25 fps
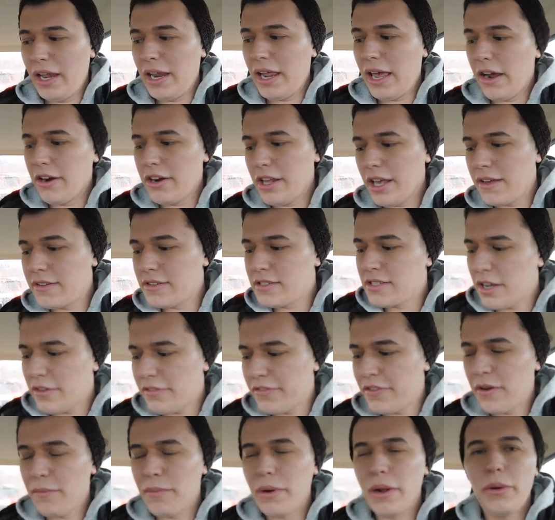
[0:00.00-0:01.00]
I, already have stuff
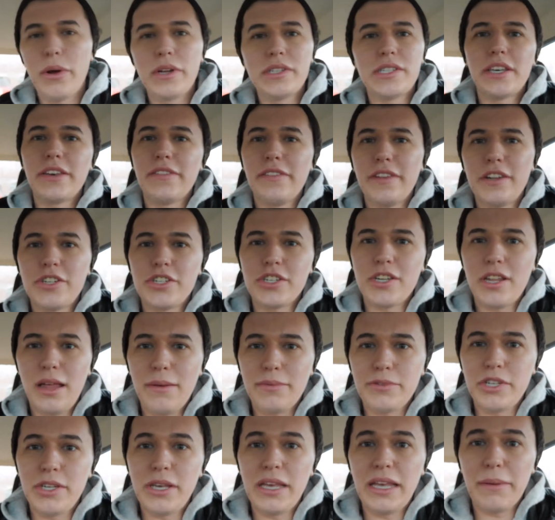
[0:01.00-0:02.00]
for her, but I want to like finish it
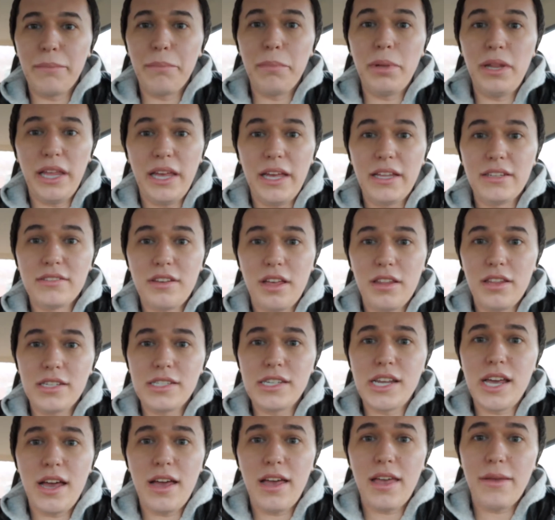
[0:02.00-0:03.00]
up. She like plans all the
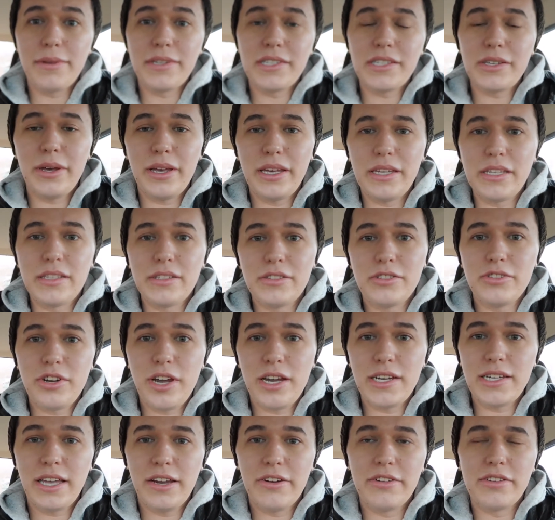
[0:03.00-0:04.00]
time, and so I
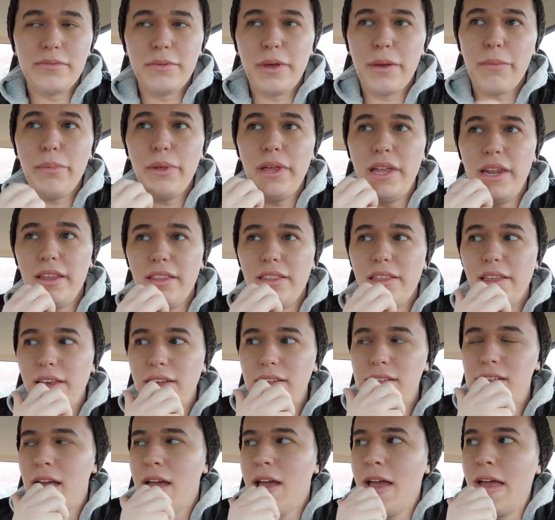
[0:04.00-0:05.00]
tried to get her some like planning
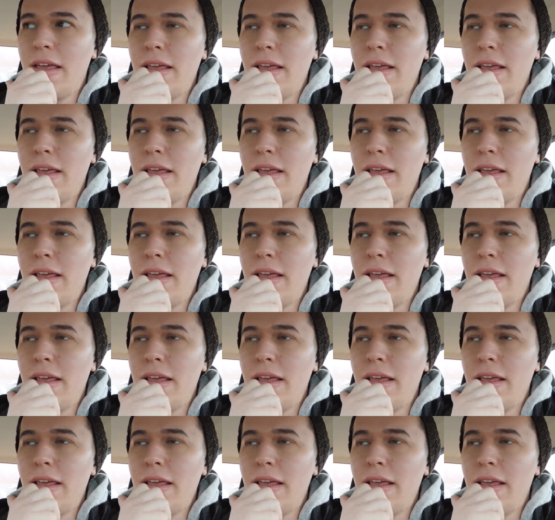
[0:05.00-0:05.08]
things.